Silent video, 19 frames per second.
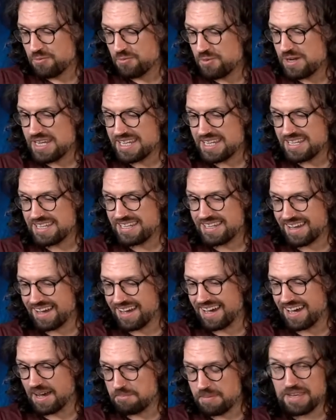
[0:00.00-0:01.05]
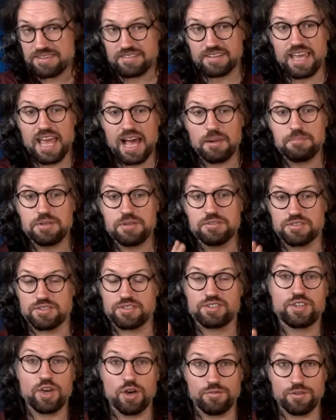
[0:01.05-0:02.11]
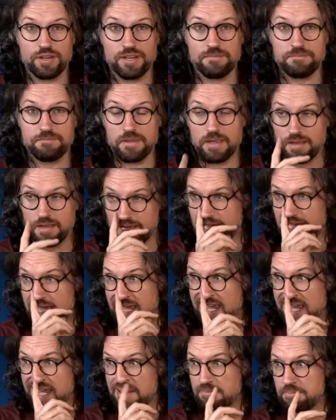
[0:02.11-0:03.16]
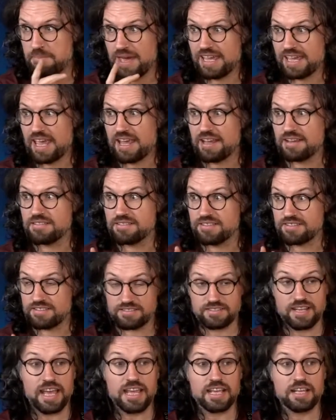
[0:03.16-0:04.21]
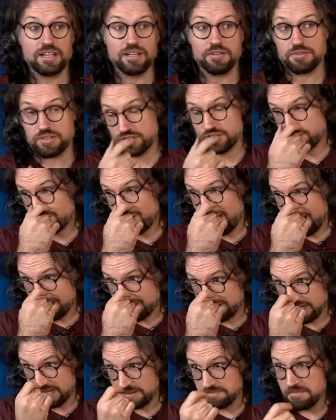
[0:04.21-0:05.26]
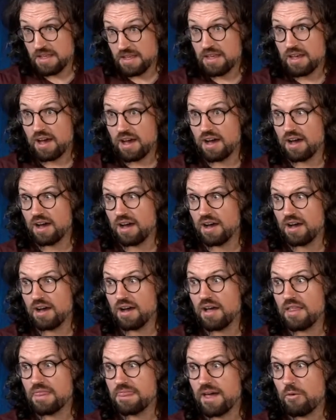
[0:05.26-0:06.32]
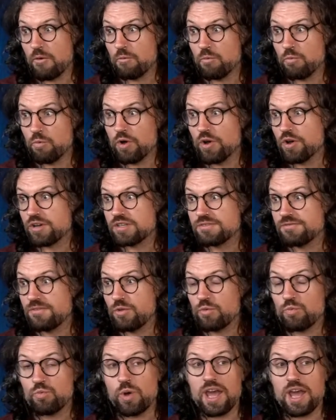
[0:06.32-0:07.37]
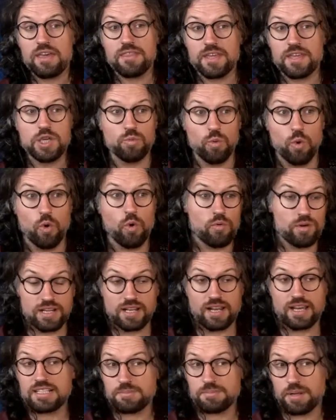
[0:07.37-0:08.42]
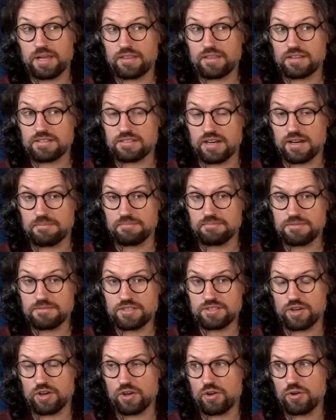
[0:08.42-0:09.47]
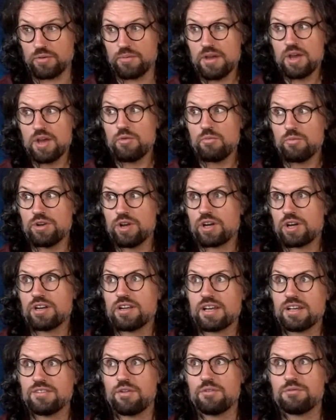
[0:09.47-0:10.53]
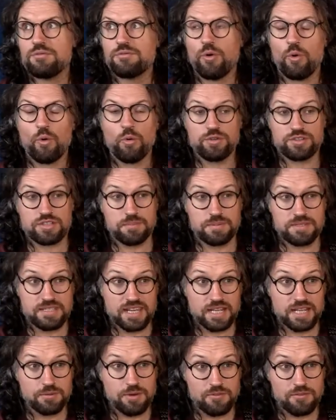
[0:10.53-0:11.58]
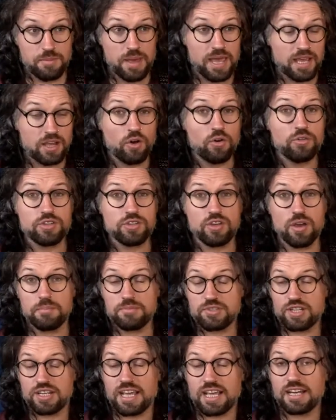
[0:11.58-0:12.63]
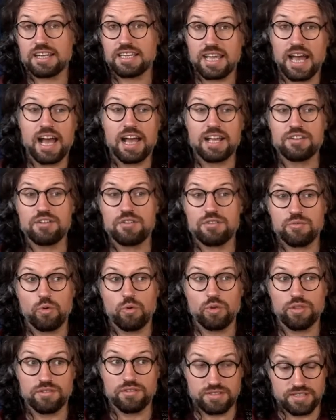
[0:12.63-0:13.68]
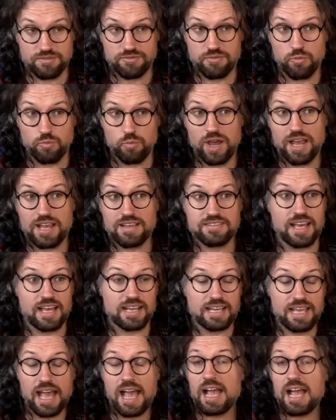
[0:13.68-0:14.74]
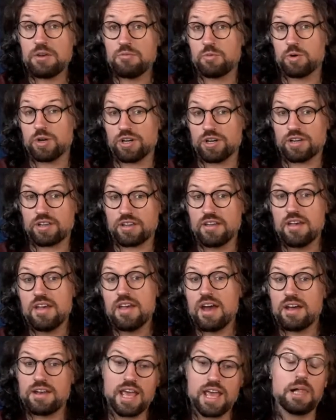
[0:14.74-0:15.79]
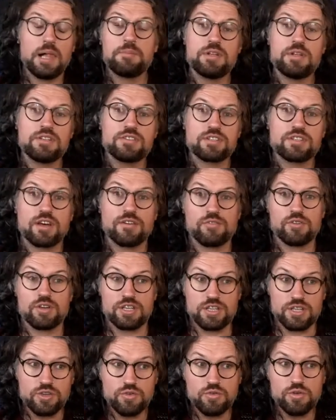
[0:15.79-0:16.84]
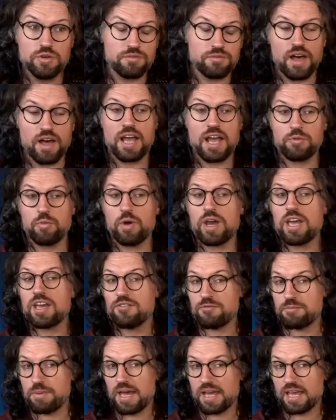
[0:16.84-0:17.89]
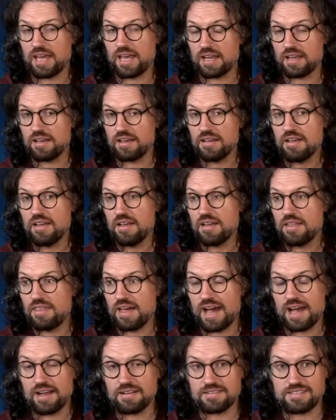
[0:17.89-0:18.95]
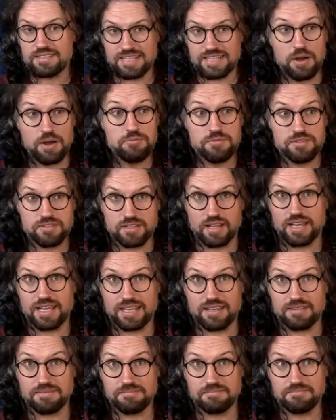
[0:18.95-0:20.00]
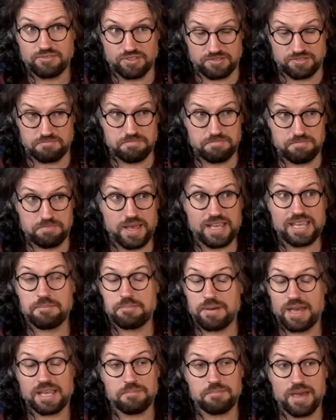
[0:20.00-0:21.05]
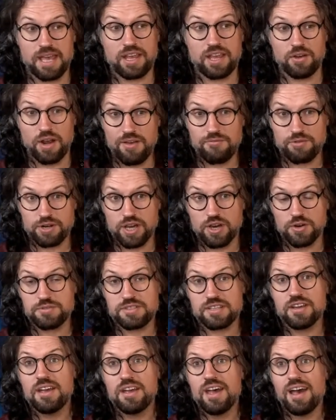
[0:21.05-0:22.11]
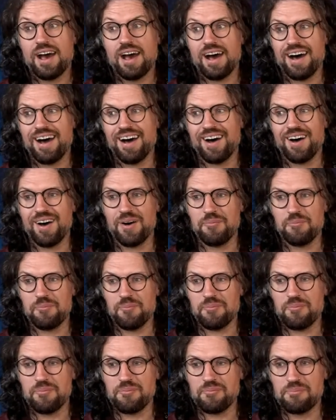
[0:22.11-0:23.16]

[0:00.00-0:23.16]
we uh, basically help you discover a picking style or a strategy uh, that works for the way that you already like to play the guitar. So we're not going to kind of enforce a particular way of picking on you. I'm just going to kind of guide you through all the different ways that can work and help you discover a unified way of picking that sounds like just picking, picking, picking on every note, um,